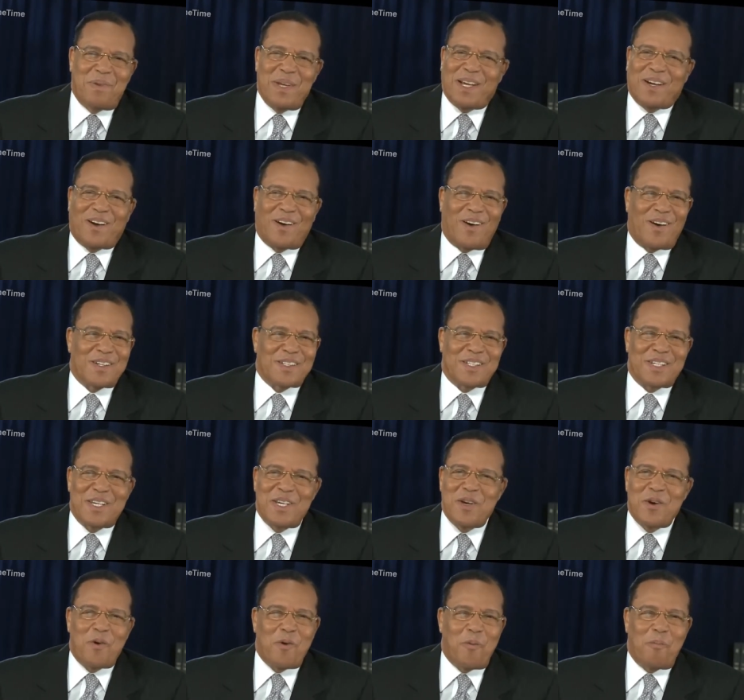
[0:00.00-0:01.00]
because
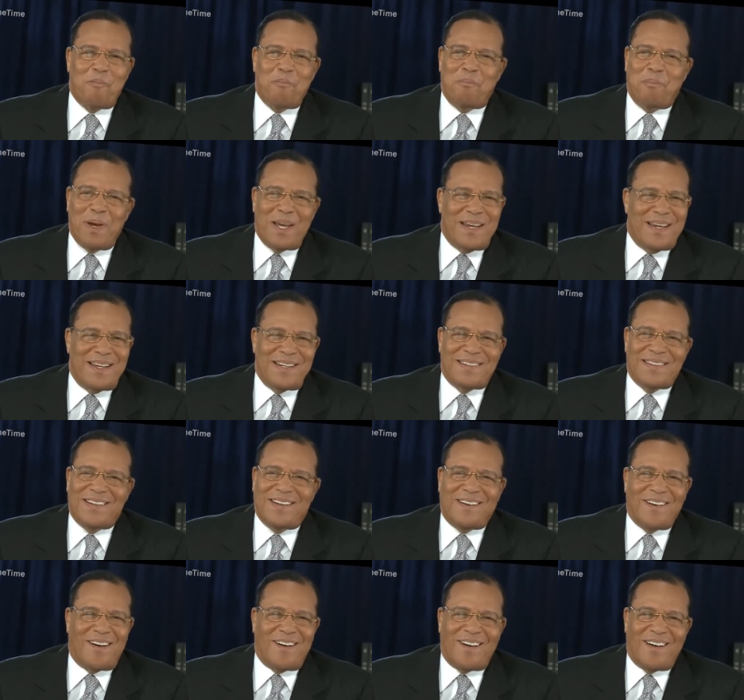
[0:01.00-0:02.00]
he
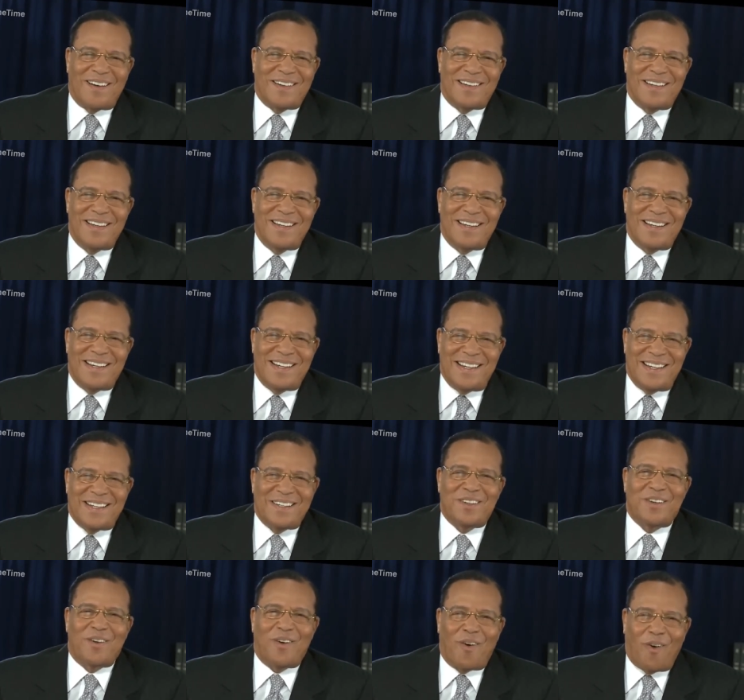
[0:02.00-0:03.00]
obeyed God
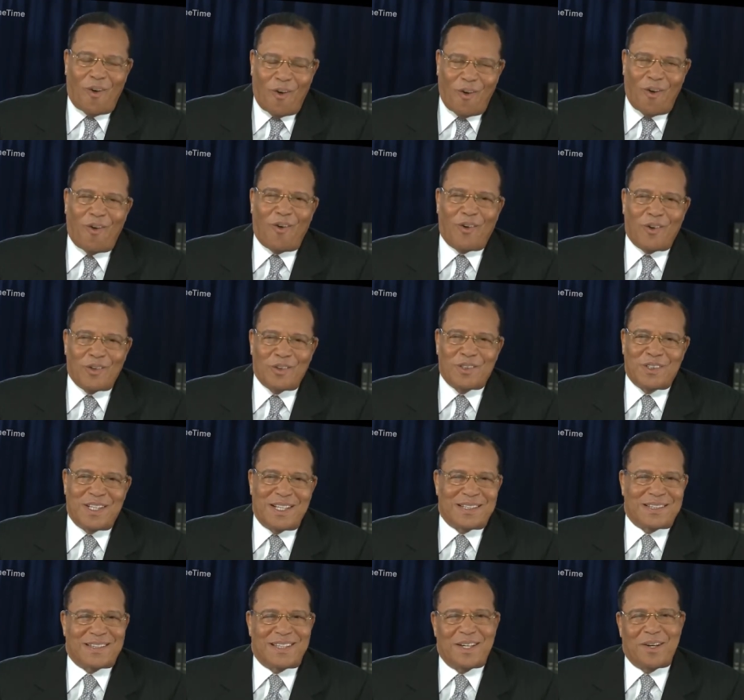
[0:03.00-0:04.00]
in all
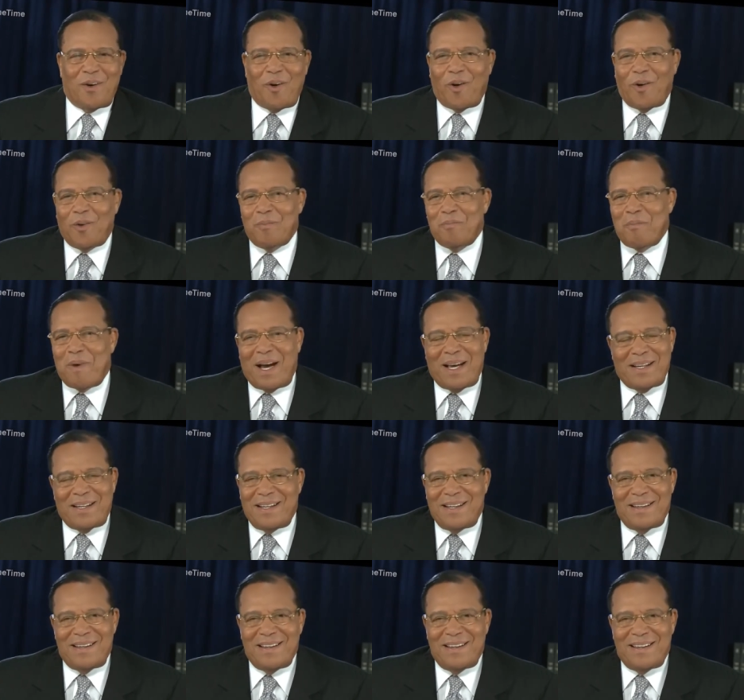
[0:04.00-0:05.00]
that the
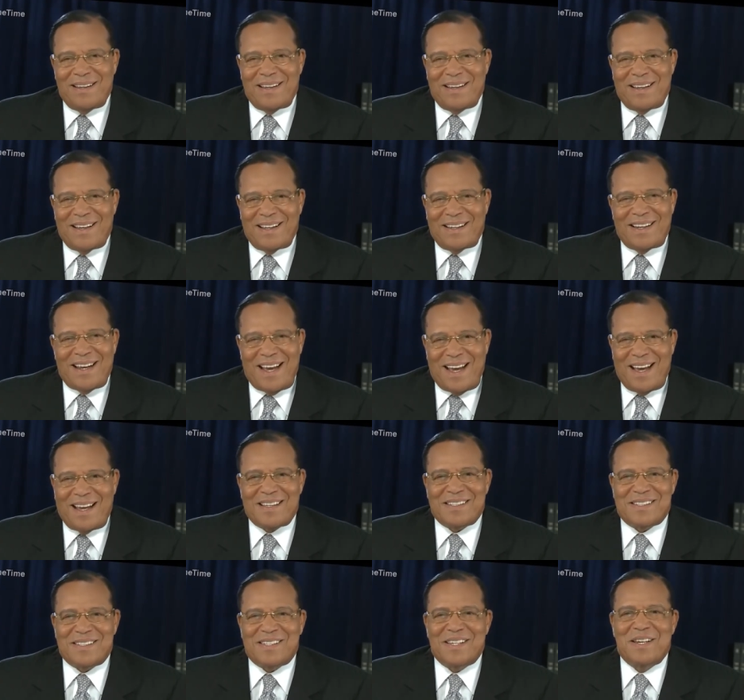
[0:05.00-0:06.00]
Almighty had
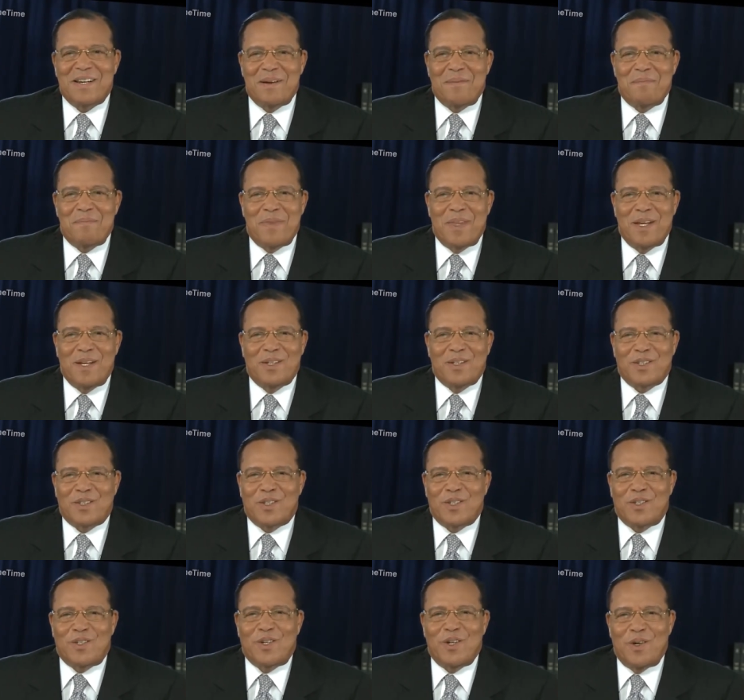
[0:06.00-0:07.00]
asked him
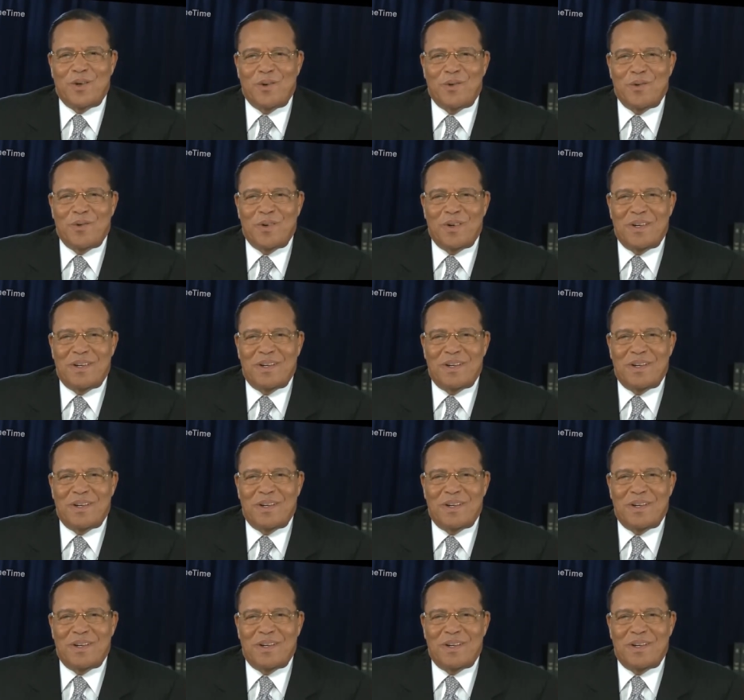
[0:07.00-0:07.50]
to do.